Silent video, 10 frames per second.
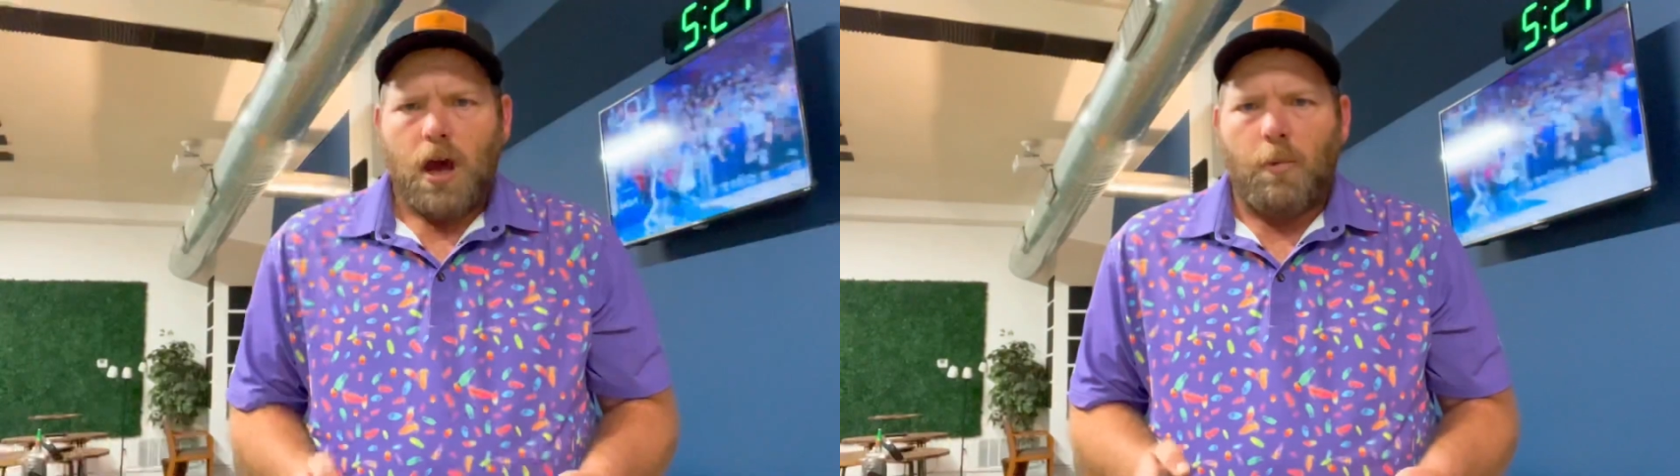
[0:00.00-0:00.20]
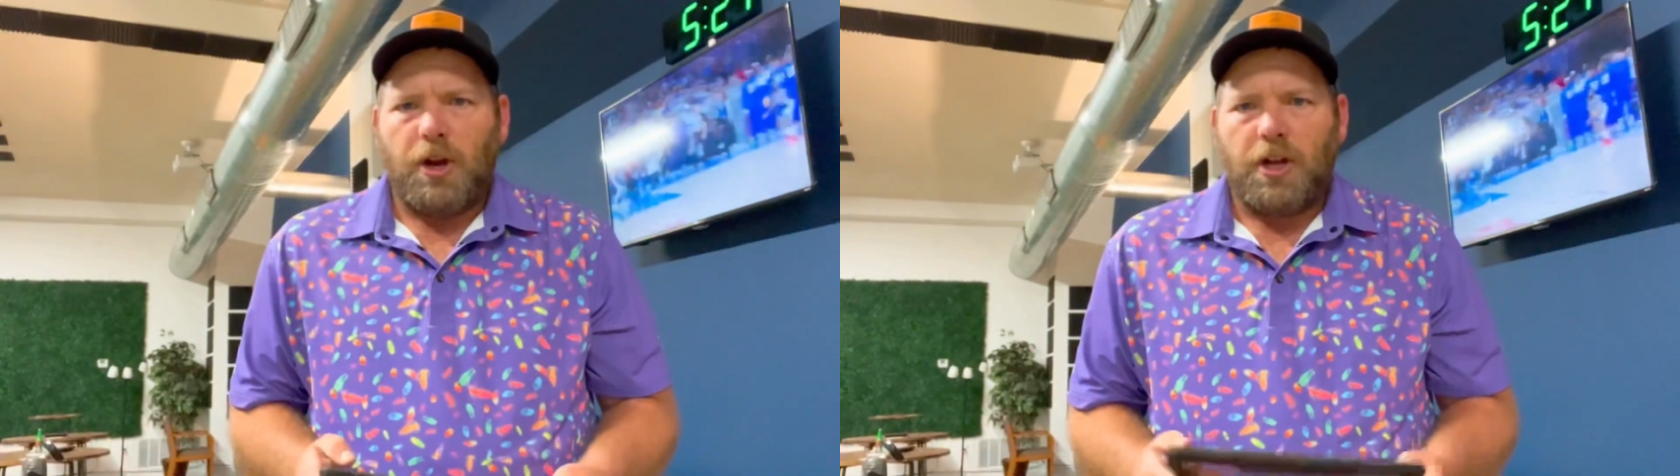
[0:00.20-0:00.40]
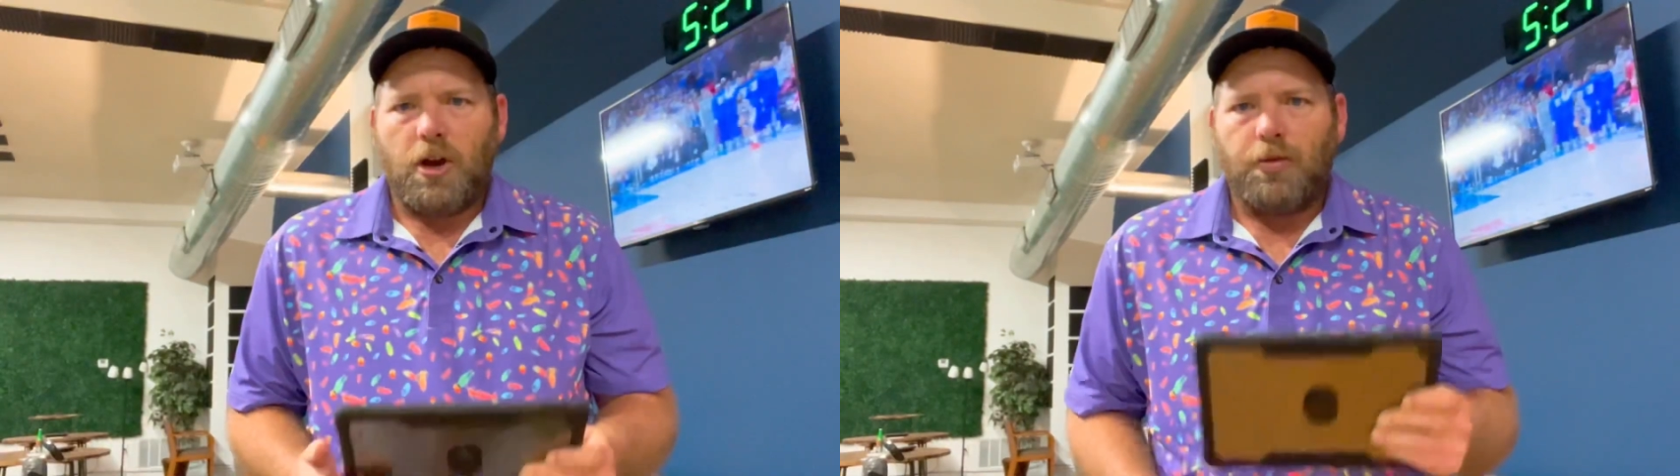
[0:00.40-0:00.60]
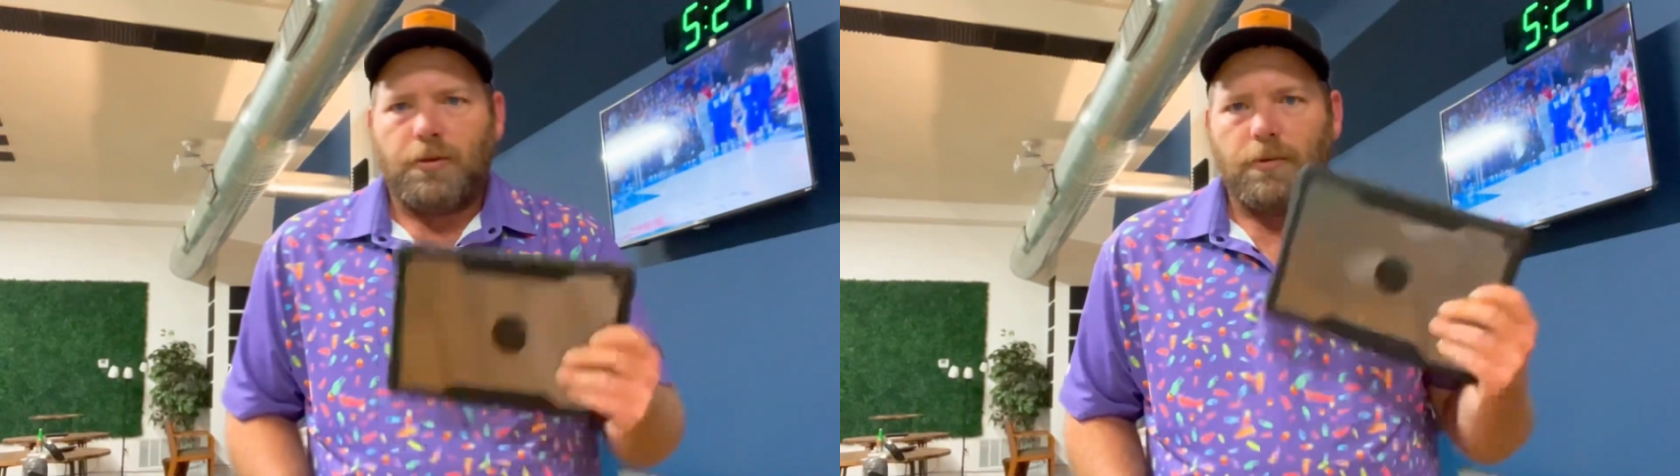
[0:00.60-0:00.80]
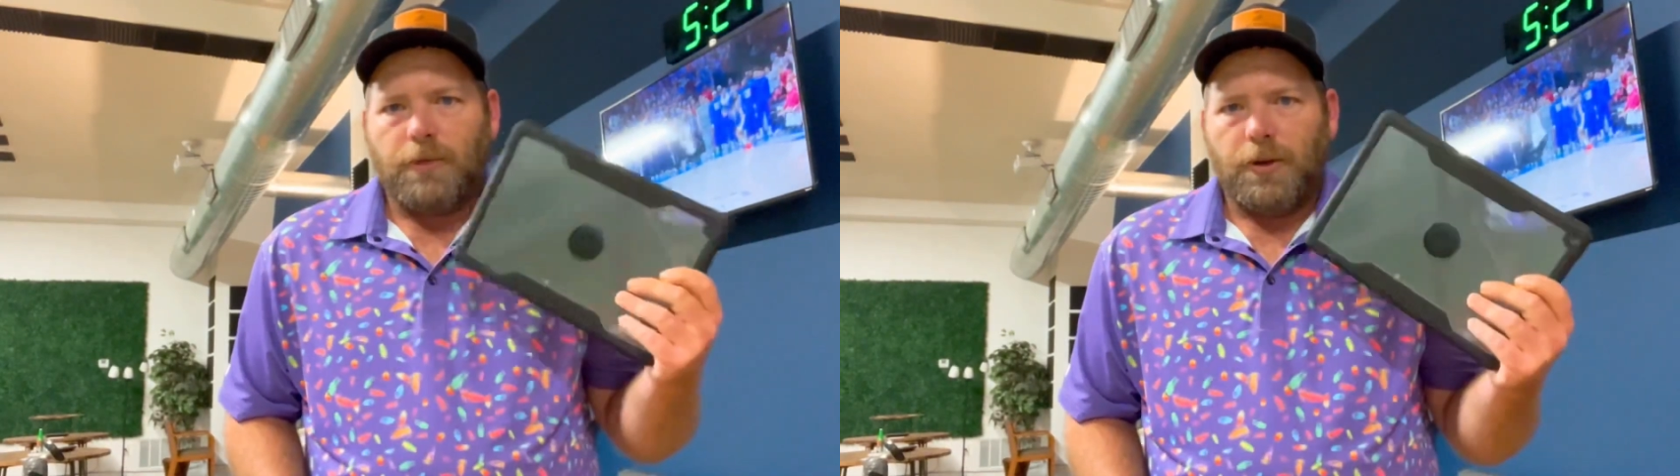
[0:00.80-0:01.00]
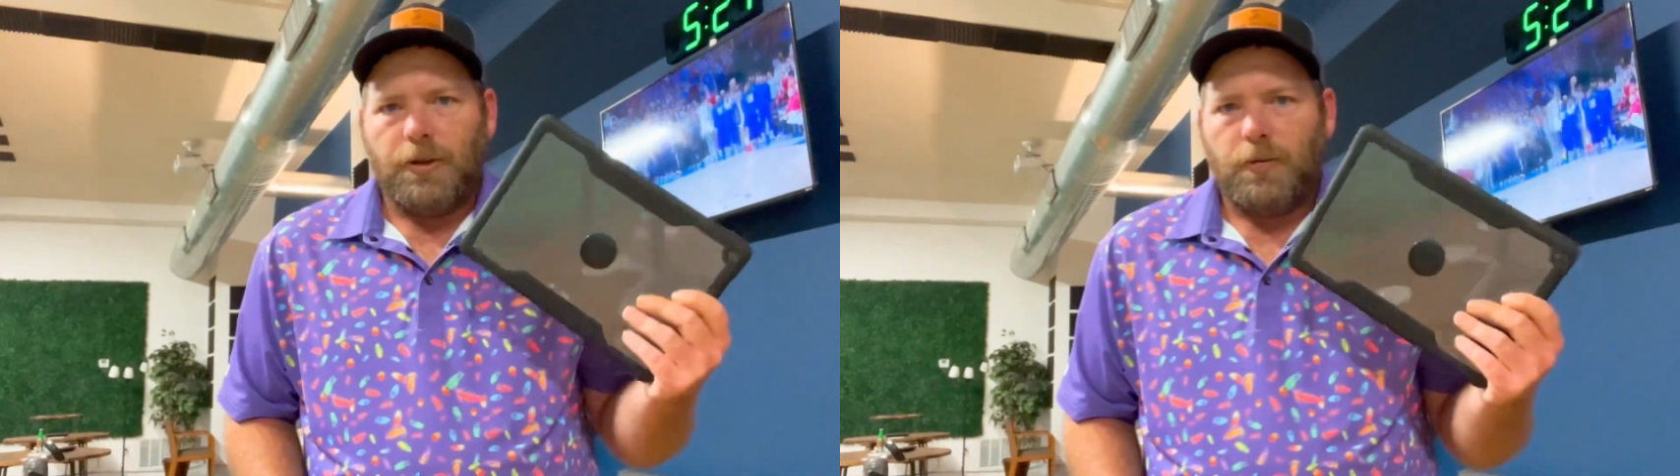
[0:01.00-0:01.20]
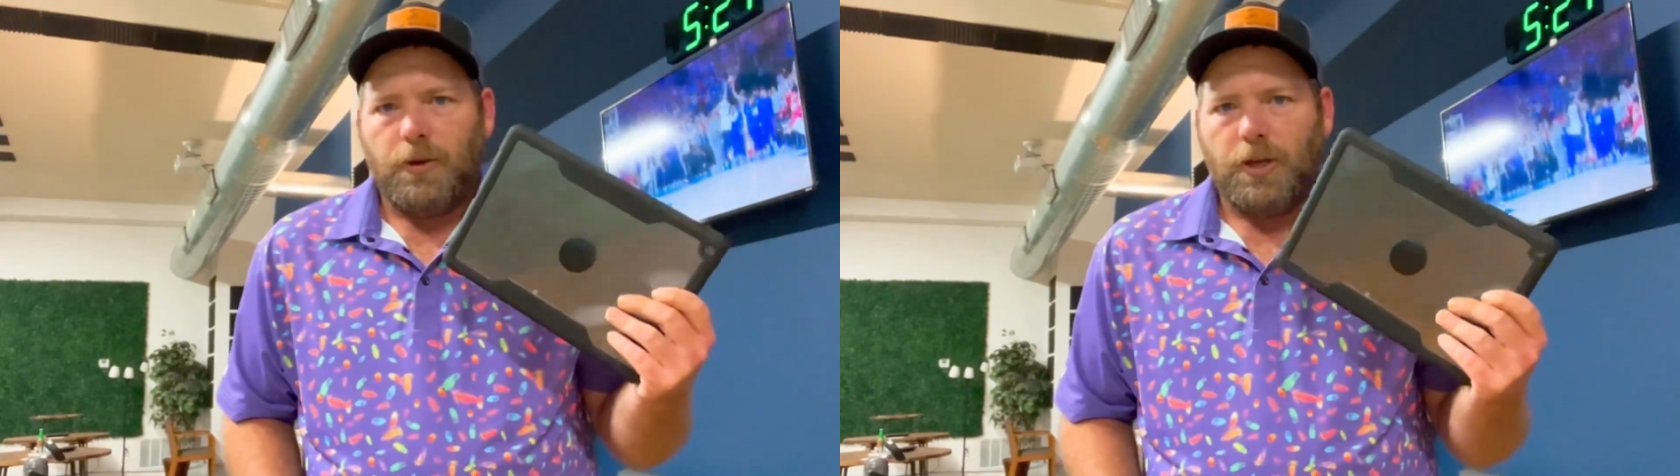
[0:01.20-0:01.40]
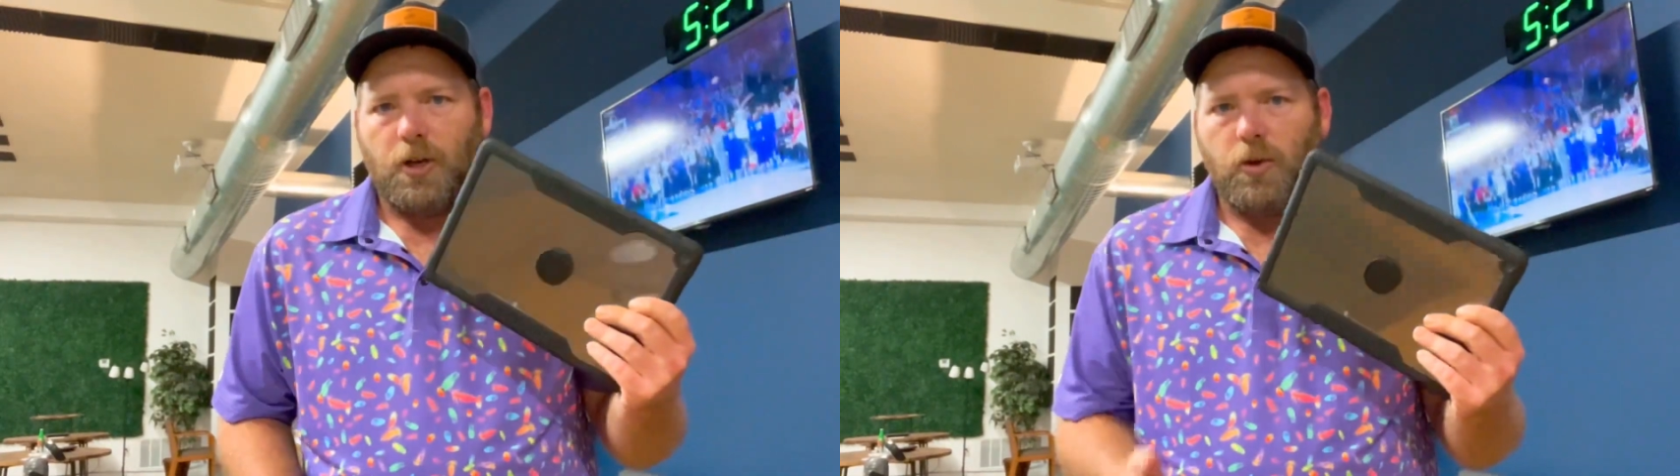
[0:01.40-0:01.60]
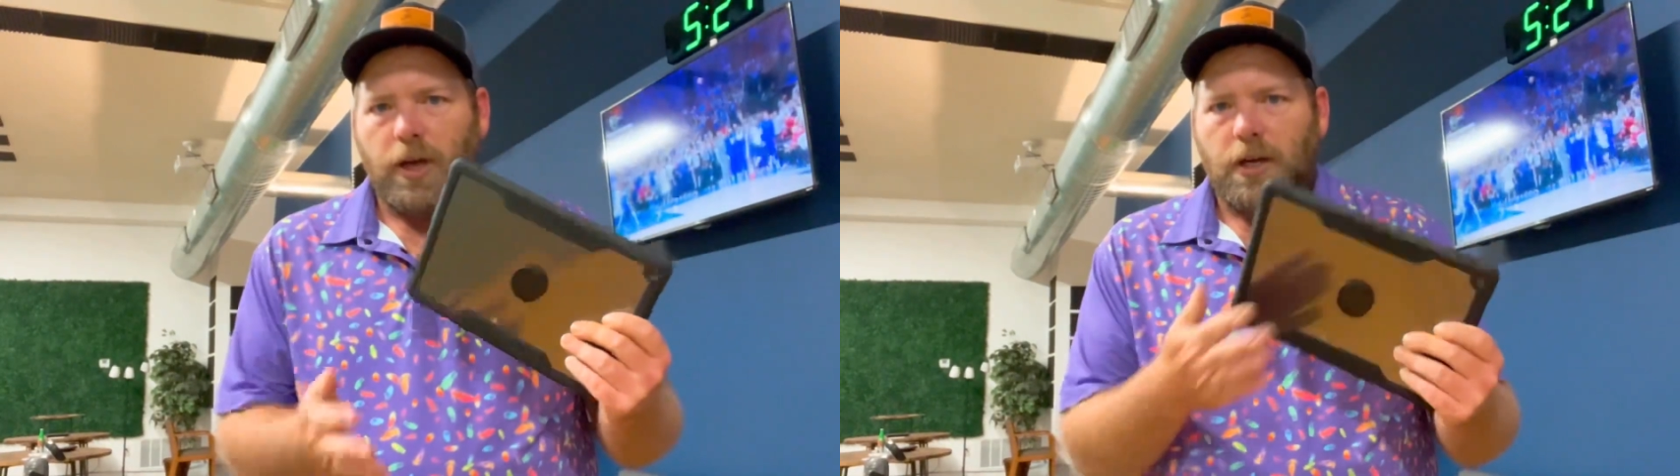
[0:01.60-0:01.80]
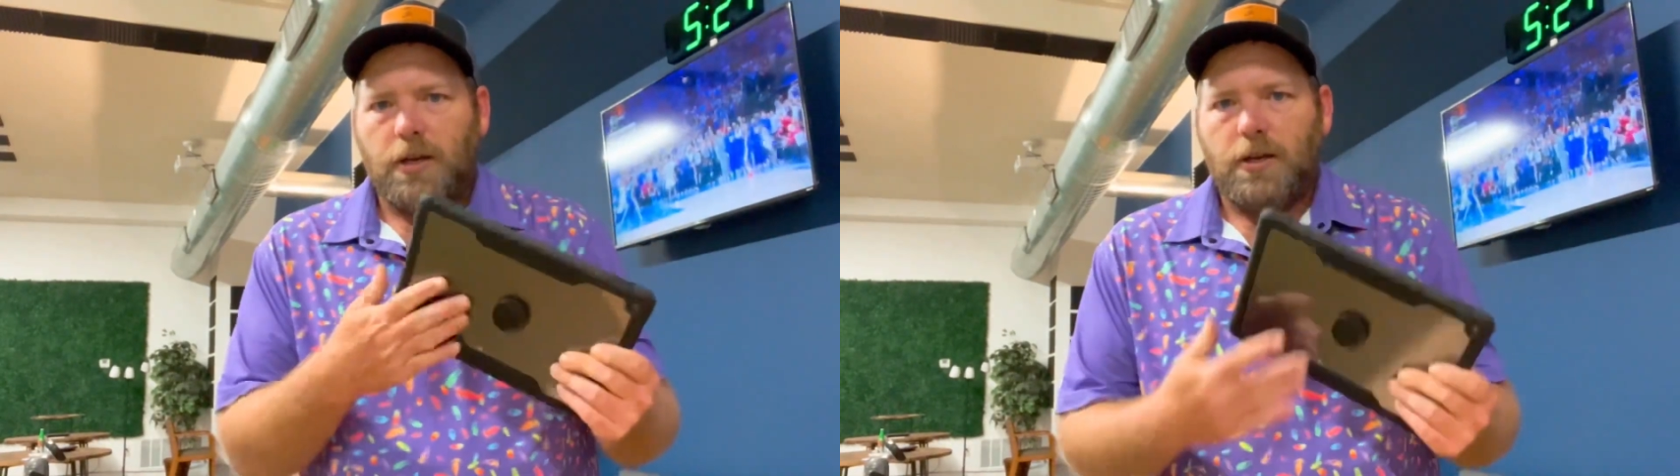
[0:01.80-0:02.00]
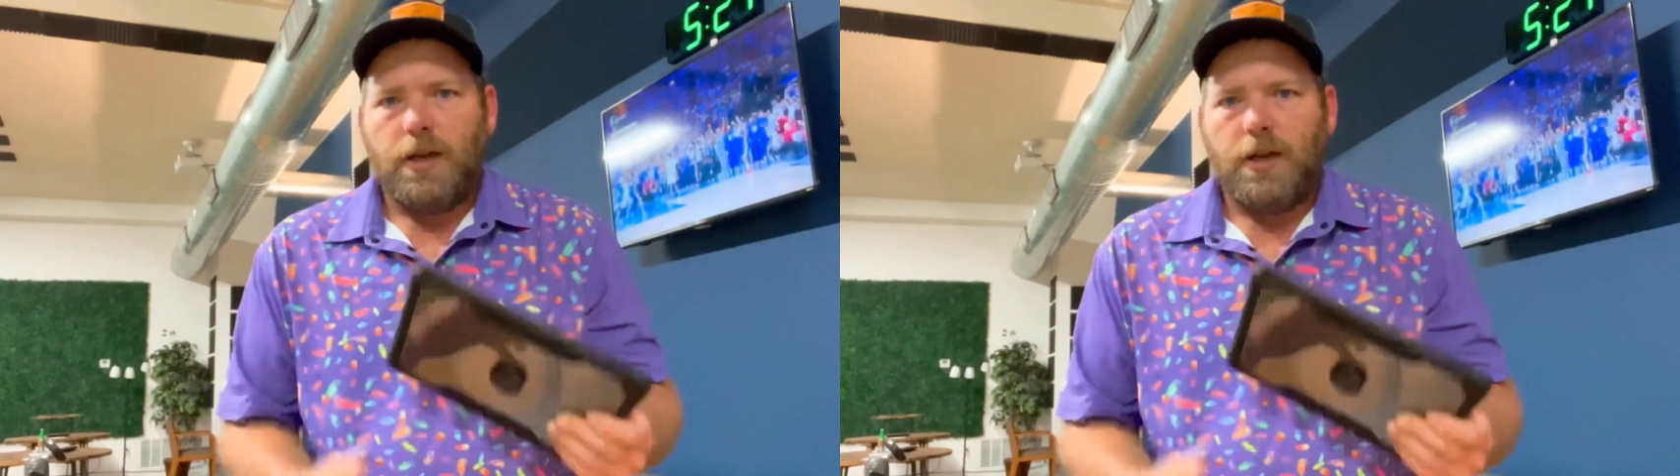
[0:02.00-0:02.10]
I'm gonna go through really quick